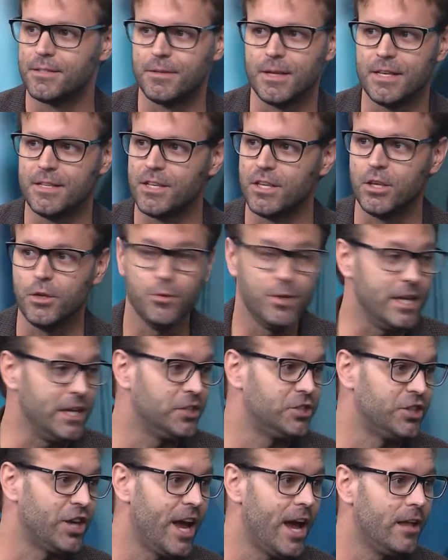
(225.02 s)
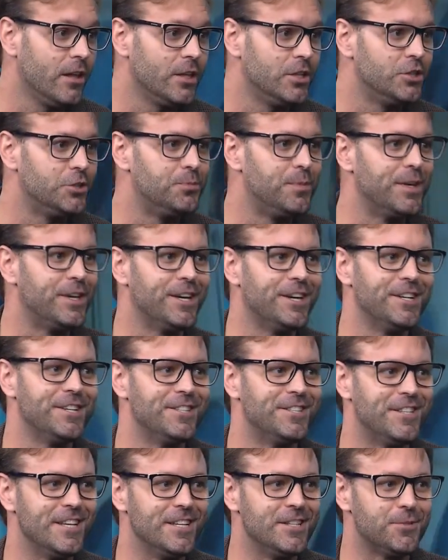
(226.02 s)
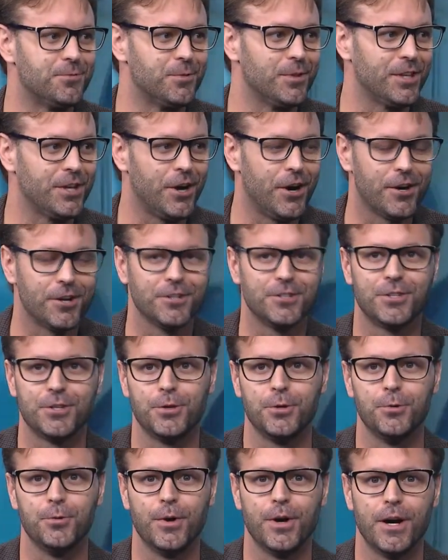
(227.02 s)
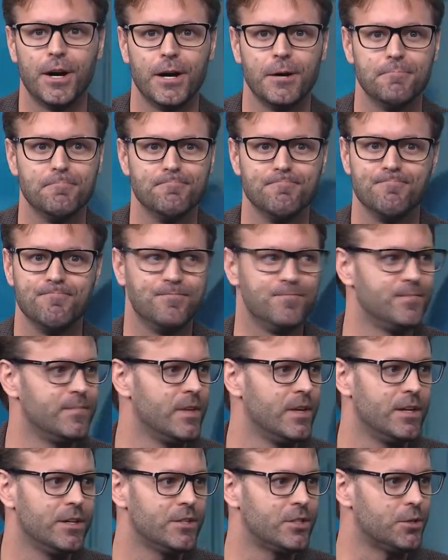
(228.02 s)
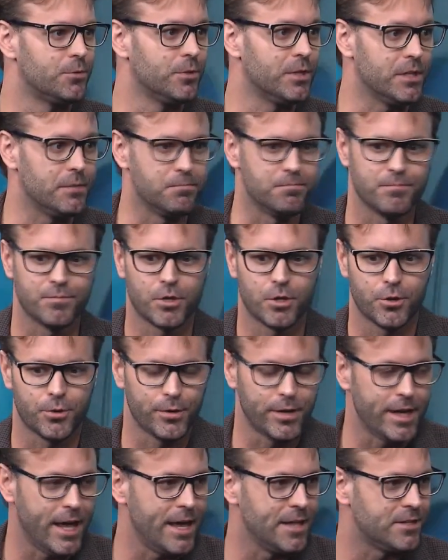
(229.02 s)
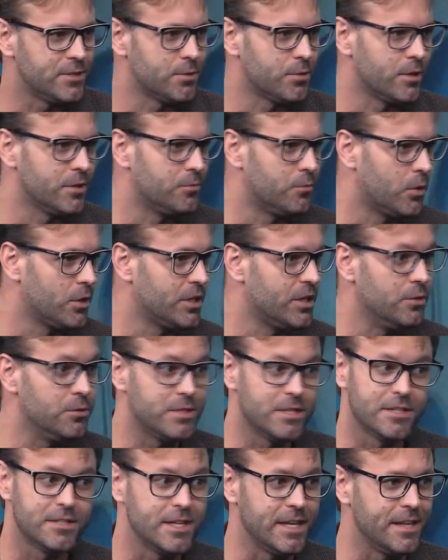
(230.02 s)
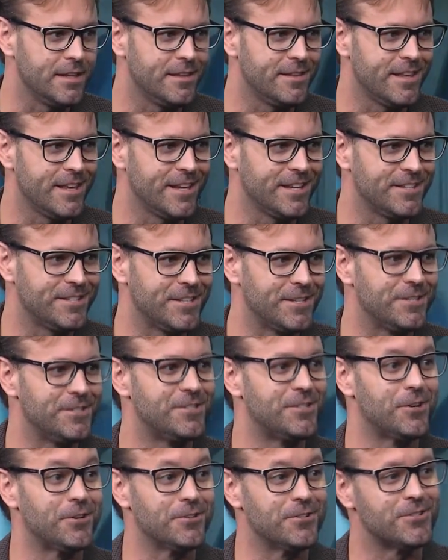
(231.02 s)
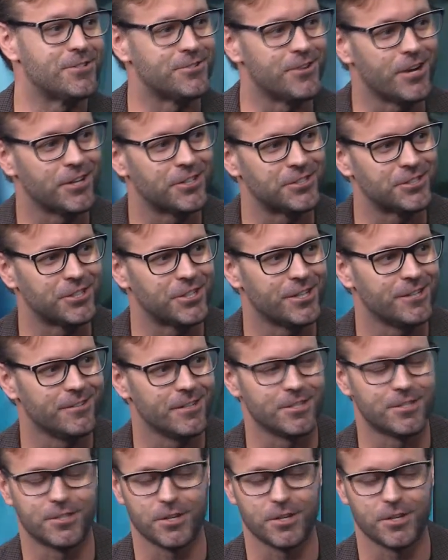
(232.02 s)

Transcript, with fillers: a unique challenge because it's really hard to really create sort of, we're used to seeing things in a certain structure, a